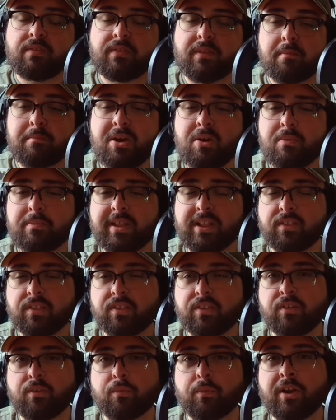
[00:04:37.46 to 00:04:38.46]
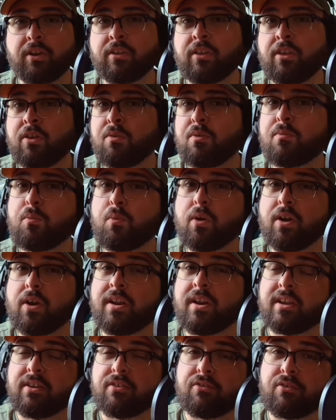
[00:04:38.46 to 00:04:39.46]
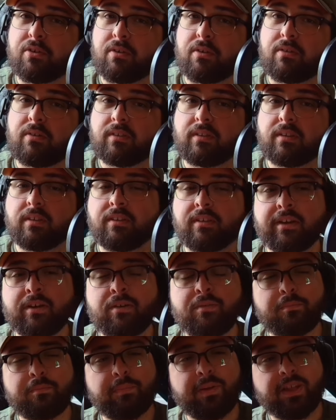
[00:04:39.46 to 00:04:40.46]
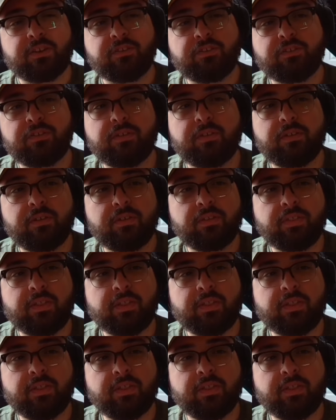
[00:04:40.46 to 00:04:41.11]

The moments where you were in control don't match